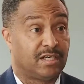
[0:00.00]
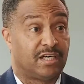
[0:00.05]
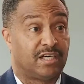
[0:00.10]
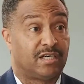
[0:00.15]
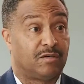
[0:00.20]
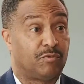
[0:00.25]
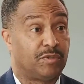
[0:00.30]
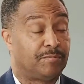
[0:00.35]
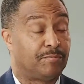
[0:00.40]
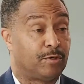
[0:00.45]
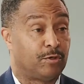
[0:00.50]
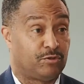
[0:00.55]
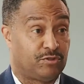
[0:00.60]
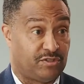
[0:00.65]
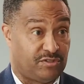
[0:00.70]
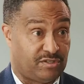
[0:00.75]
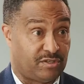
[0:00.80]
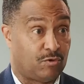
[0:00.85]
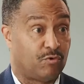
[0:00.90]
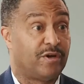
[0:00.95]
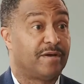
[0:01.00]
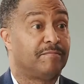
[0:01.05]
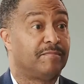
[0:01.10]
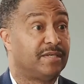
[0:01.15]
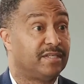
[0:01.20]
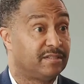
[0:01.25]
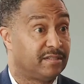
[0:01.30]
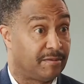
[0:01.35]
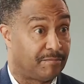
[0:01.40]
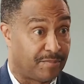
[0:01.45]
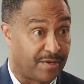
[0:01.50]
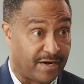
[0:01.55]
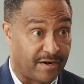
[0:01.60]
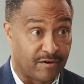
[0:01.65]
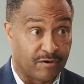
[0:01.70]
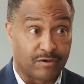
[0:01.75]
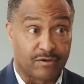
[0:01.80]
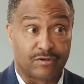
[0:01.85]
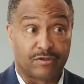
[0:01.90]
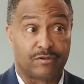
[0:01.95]
Uh, we purchased equipment,
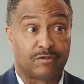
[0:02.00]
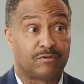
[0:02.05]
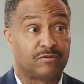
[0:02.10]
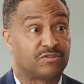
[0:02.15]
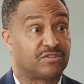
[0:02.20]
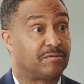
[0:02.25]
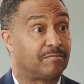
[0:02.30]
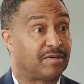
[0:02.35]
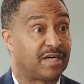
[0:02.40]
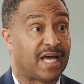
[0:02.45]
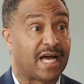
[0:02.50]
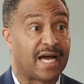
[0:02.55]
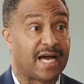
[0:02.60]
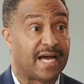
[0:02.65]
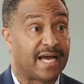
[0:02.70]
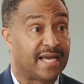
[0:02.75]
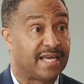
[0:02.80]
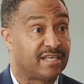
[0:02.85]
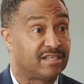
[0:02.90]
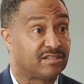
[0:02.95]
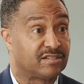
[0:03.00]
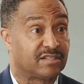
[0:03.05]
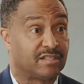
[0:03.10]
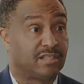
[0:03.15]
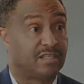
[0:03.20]
apparel, supplies.